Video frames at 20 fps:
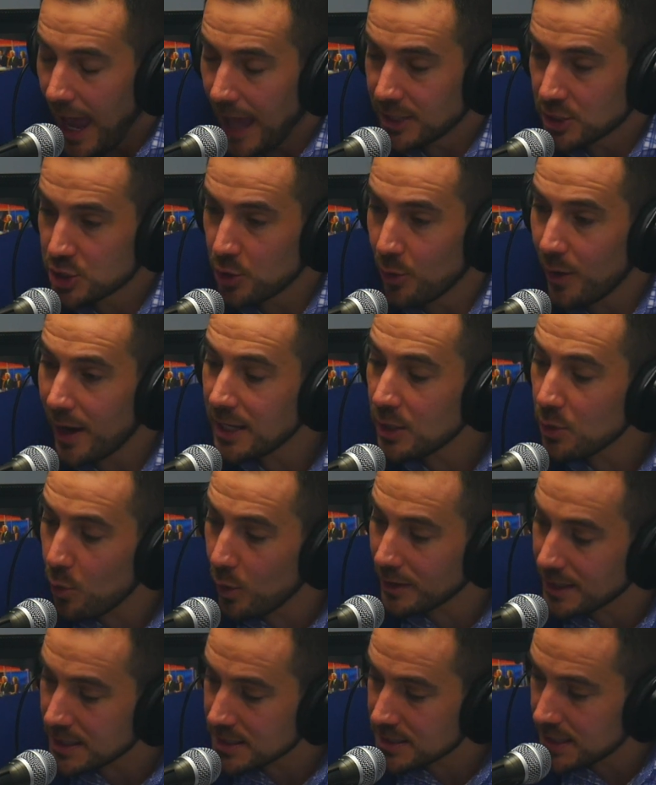And so
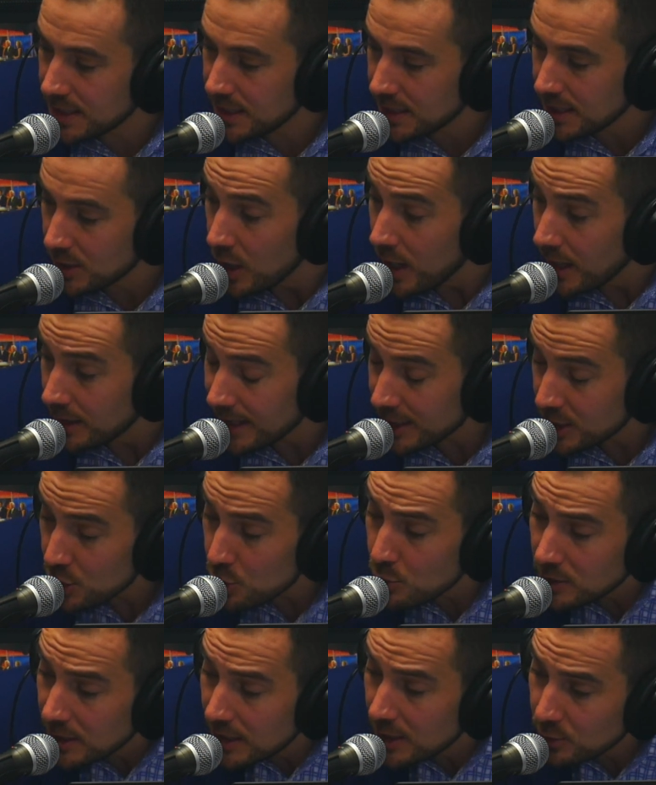anyone that sit here,
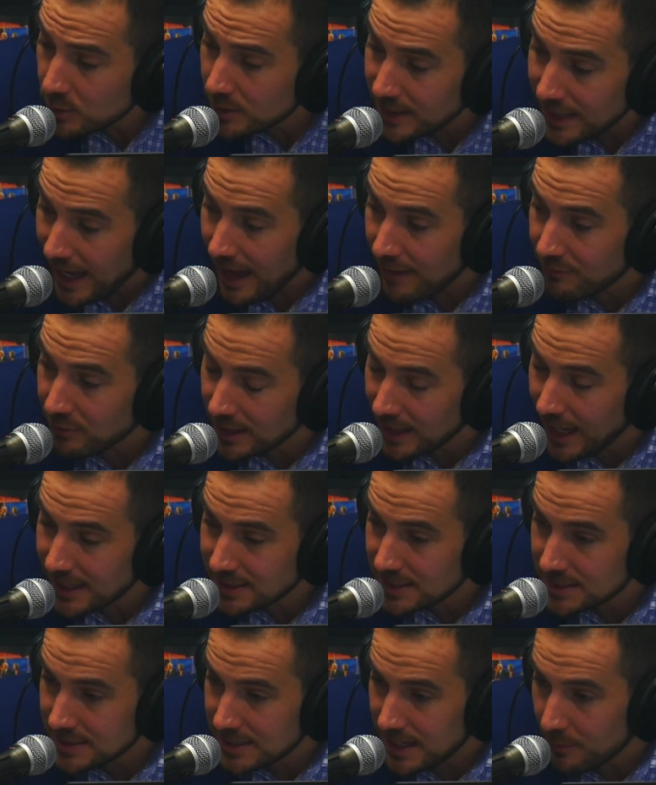like, you literally have
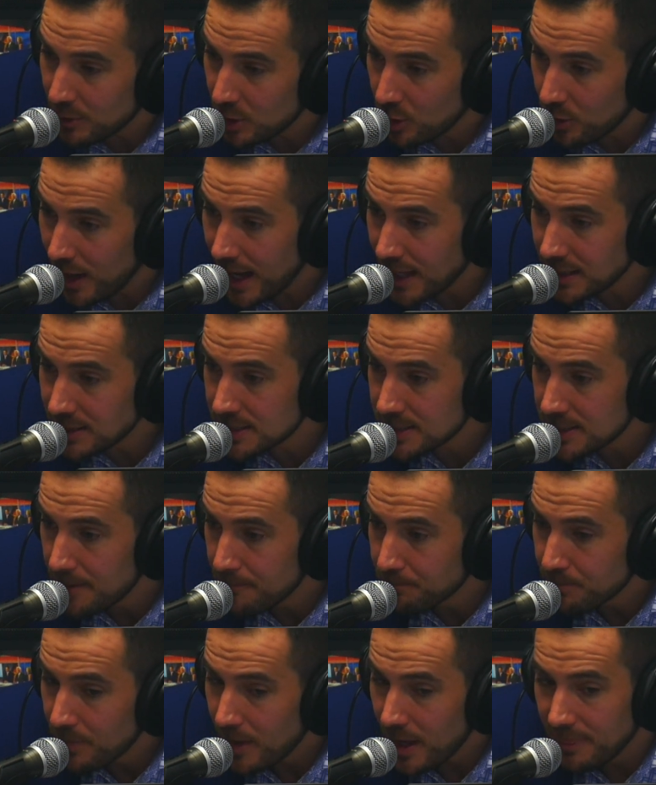elected Democrats
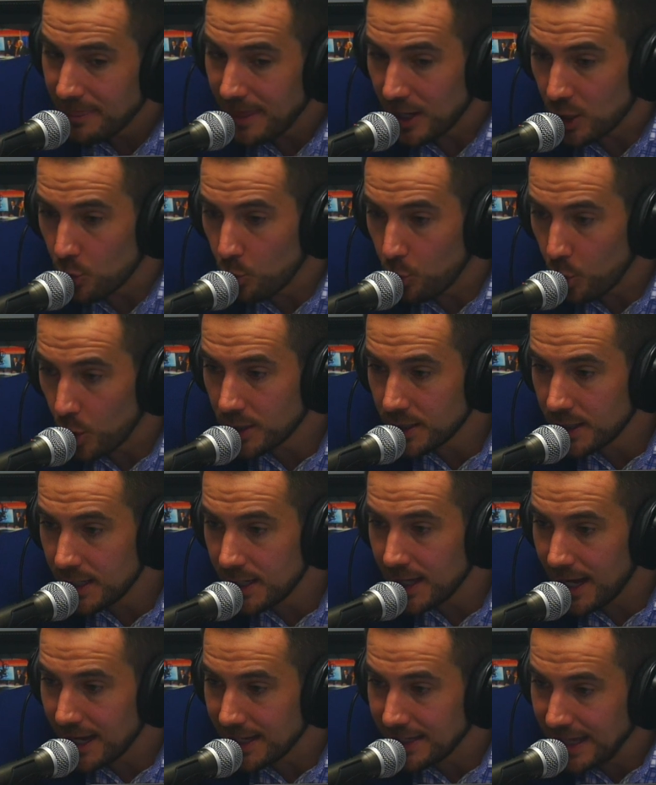that are
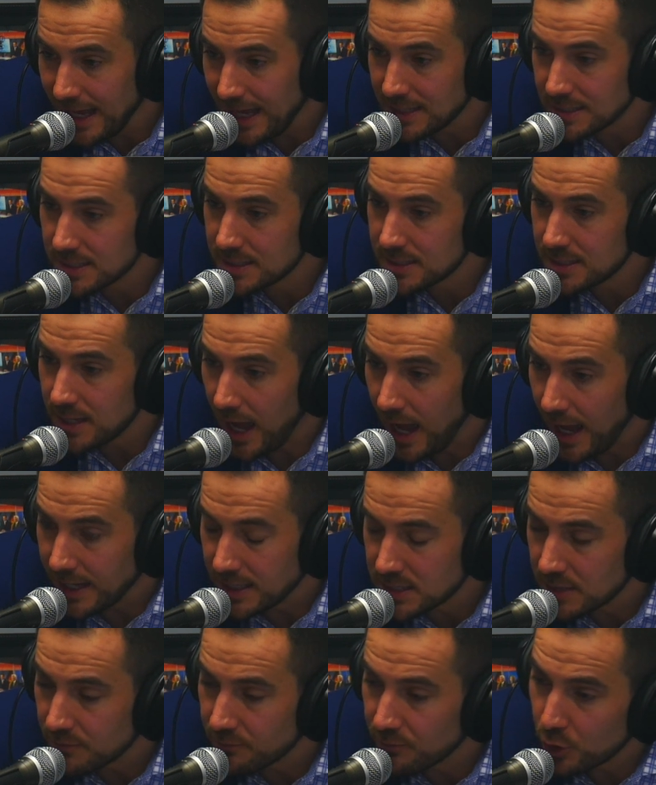working against
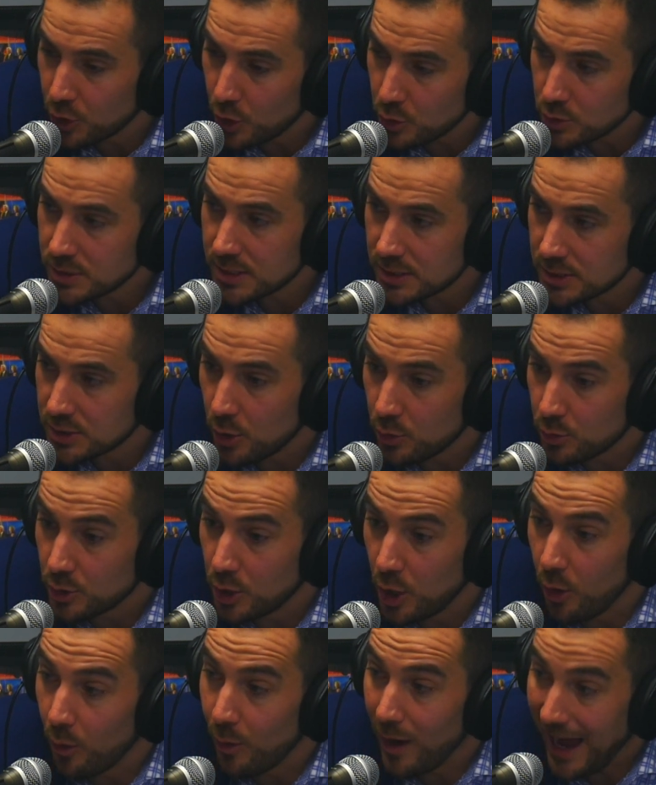ICE. And for those that
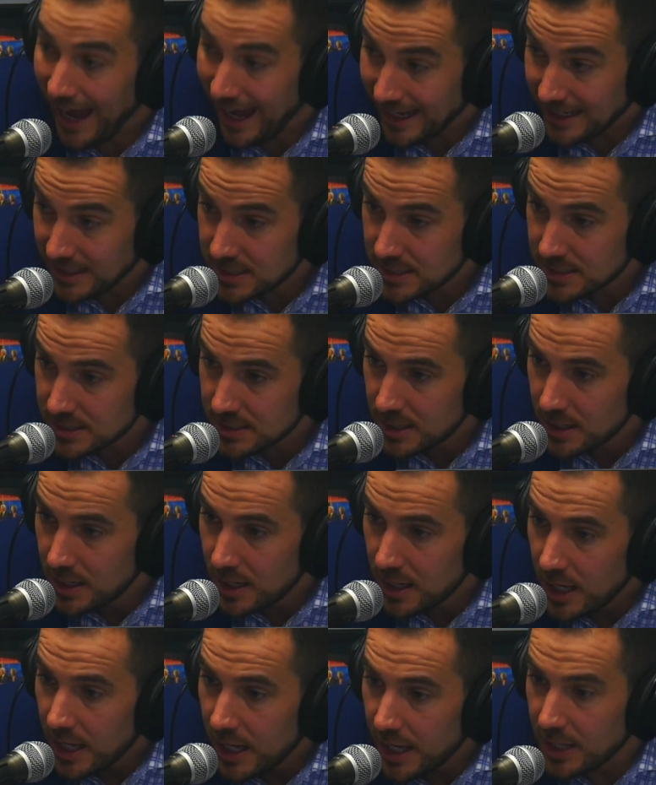don't know, ICE
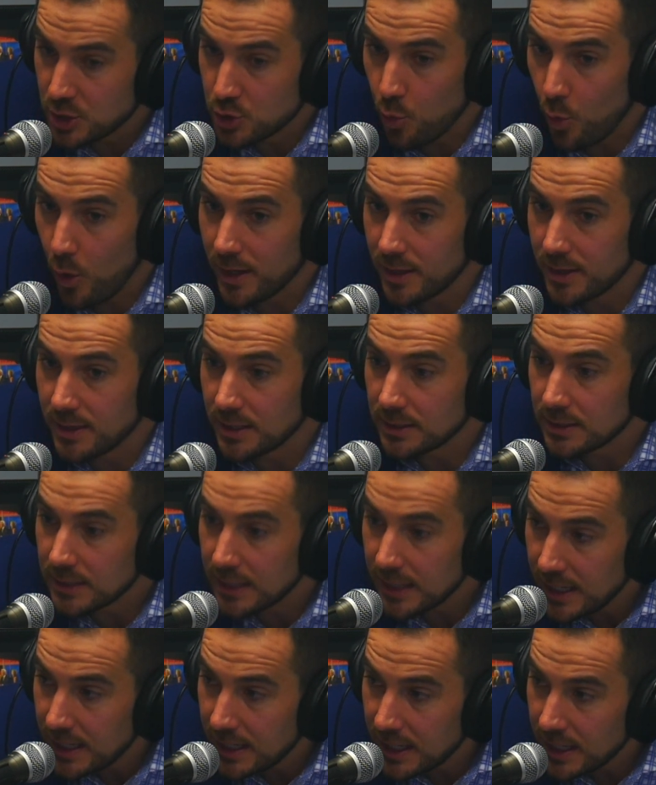is one of the
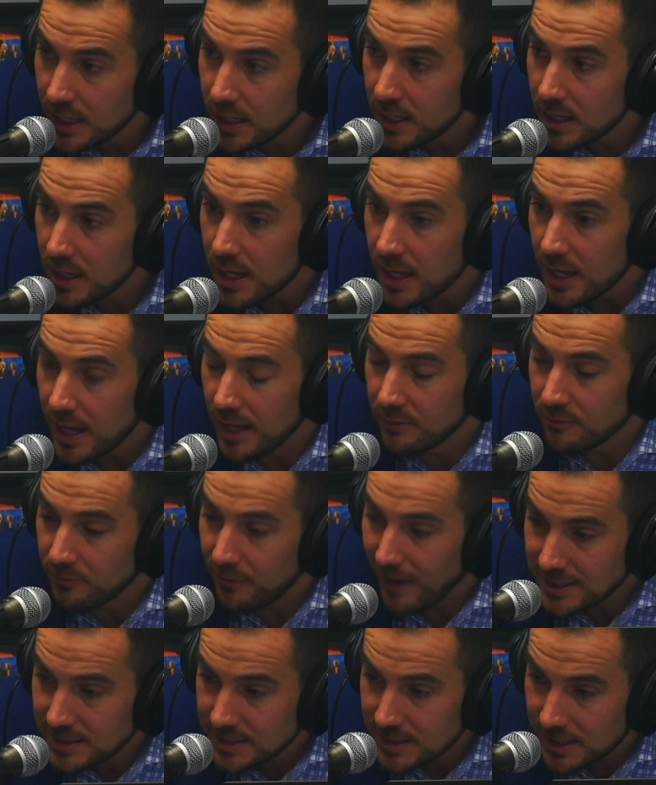leading
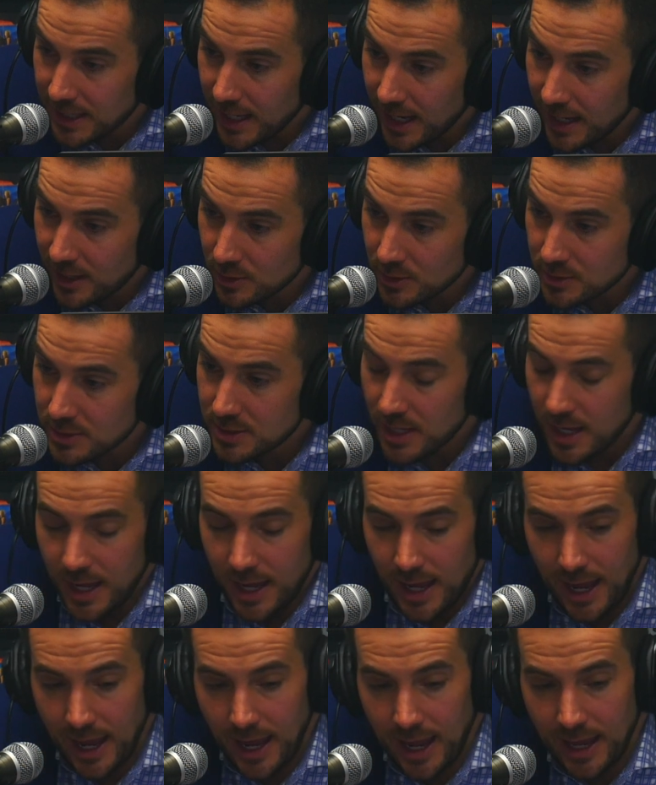investigators
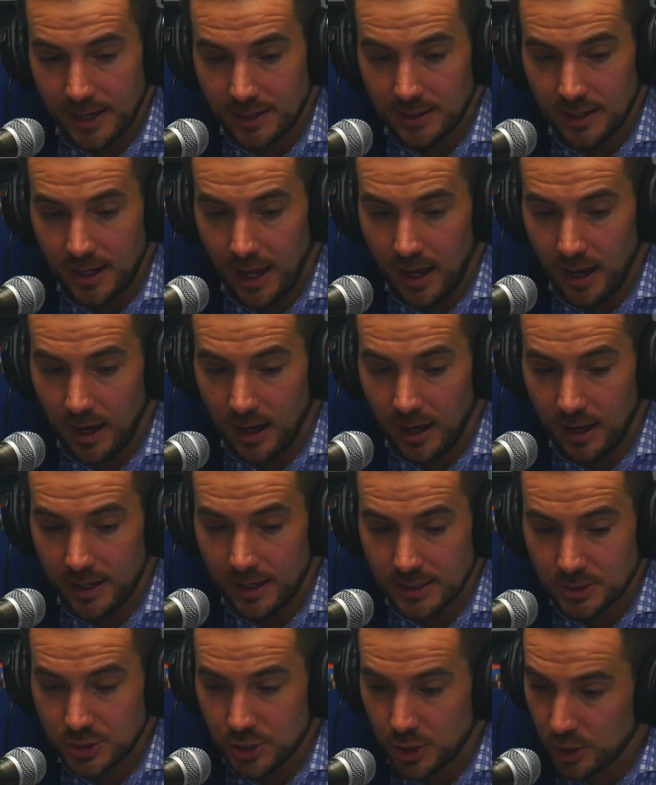and
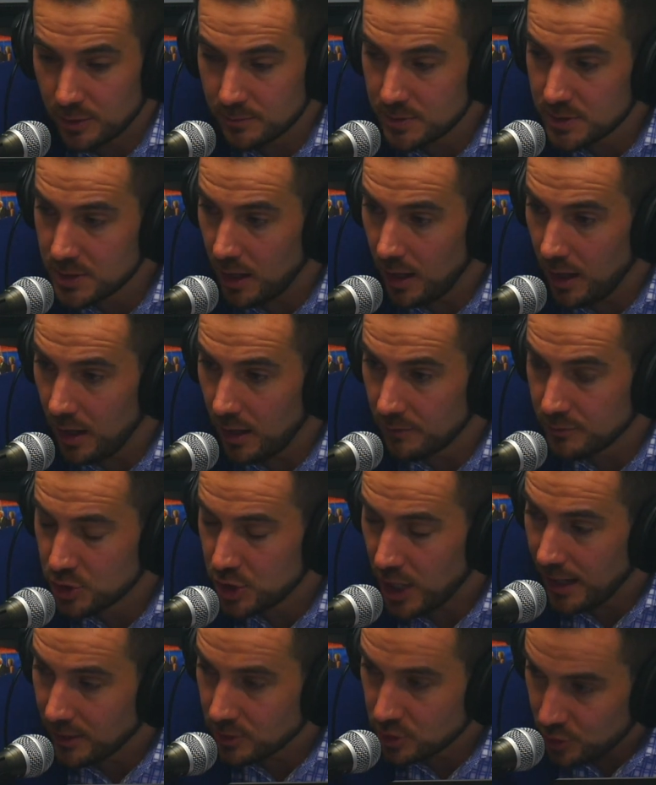in terms of
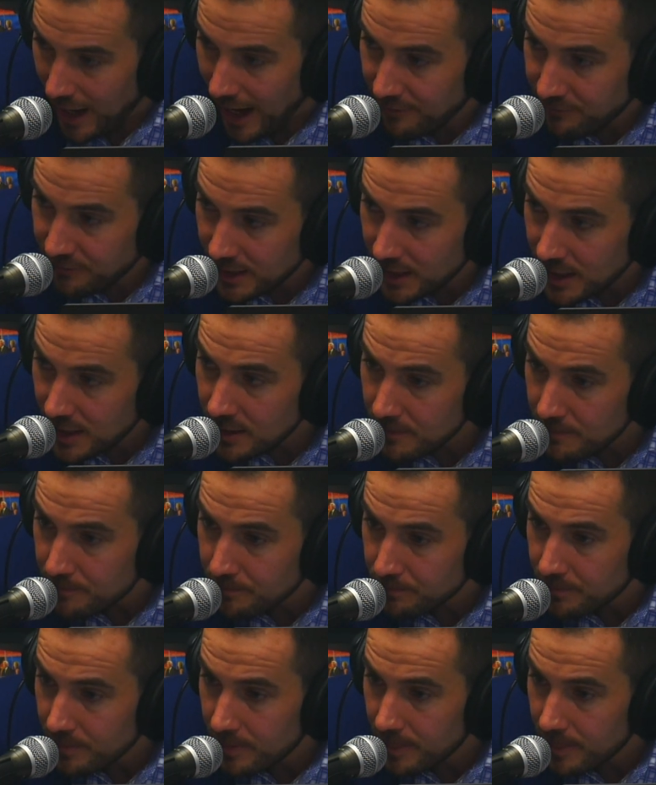child trafficking.